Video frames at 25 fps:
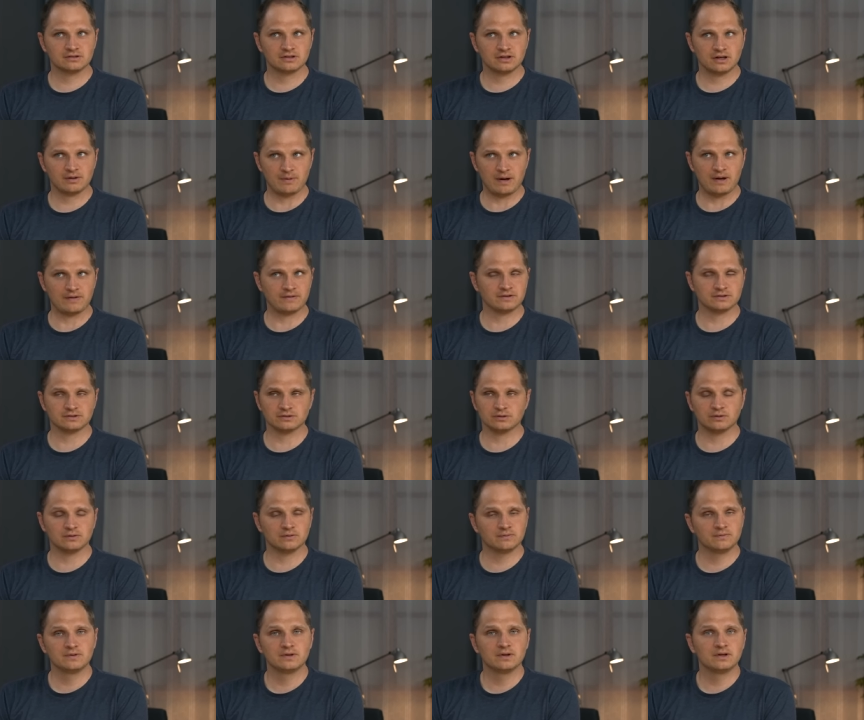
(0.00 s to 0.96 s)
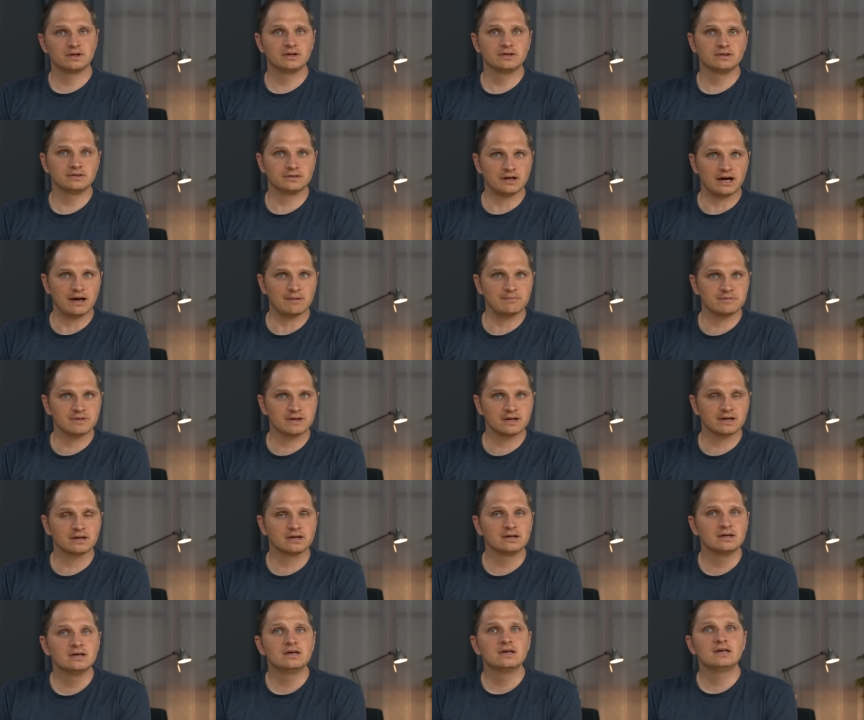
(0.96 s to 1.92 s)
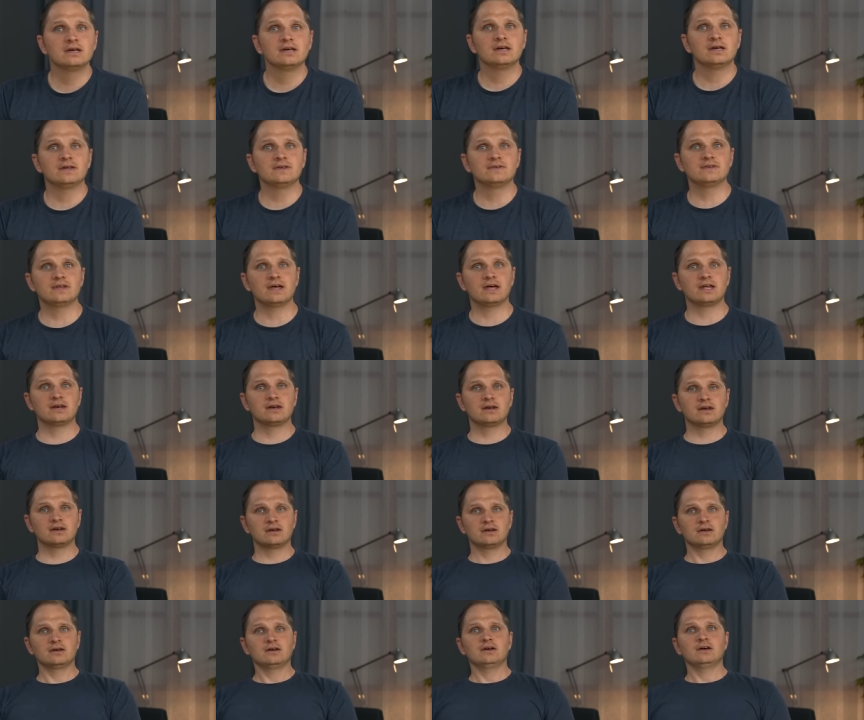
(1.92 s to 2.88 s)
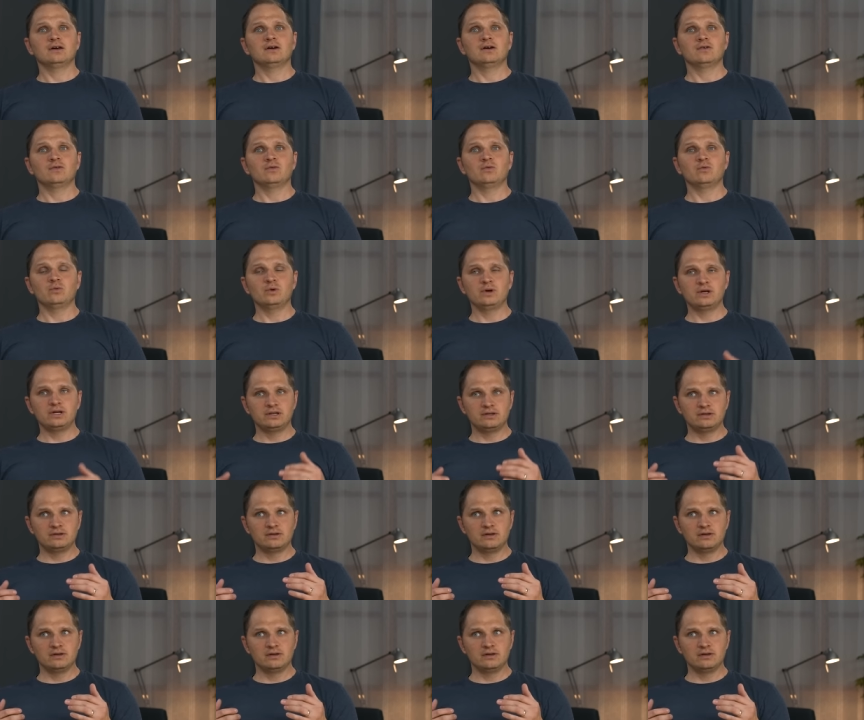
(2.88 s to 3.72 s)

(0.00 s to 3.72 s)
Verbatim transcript: about this whole time thing is that we